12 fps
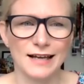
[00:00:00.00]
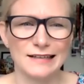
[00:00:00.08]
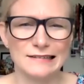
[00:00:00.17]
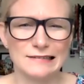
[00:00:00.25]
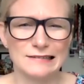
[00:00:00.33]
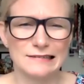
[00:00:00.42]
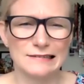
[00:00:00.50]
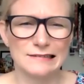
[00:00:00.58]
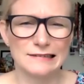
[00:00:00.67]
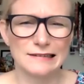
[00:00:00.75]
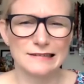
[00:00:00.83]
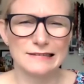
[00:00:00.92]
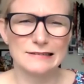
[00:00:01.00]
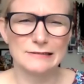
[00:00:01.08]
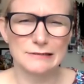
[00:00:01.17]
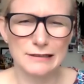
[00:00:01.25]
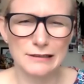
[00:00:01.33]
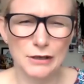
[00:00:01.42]
oh, I still
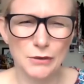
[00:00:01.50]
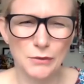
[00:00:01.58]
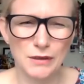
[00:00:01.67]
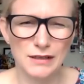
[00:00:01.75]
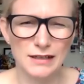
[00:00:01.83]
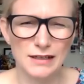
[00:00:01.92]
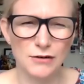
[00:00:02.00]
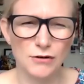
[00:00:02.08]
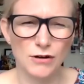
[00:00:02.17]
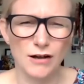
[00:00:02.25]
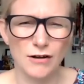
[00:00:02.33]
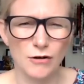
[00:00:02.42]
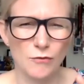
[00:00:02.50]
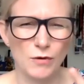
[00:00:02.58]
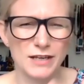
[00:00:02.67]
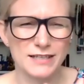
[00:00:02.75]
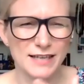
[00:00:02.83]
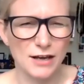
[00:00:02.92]
don't know what,
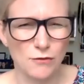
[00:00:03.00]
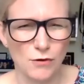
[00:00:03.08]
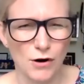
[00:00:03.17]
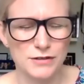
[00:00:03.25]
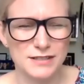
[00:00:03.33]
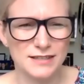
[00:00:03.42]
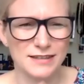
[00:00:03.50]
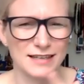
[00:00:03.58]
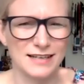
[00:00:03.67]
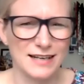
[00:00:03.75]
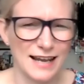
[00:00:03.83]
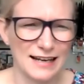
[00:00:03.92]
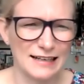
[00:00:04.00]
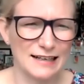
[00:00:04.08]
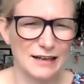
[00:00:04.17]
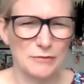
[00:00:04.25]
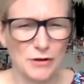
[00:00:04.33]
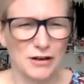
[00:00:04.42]
when you say gross and then net,
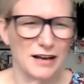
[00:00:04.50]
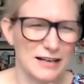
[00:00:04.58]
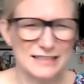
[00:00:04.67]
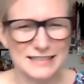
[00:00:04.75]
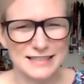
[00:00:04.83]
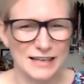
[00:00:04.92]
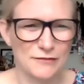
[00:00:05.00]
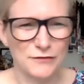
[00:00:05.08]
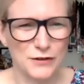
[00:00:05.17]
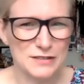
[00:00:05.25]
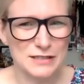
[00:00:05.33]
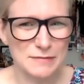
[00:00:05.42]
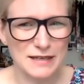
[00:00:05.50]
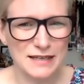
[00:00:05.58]
it confuses me.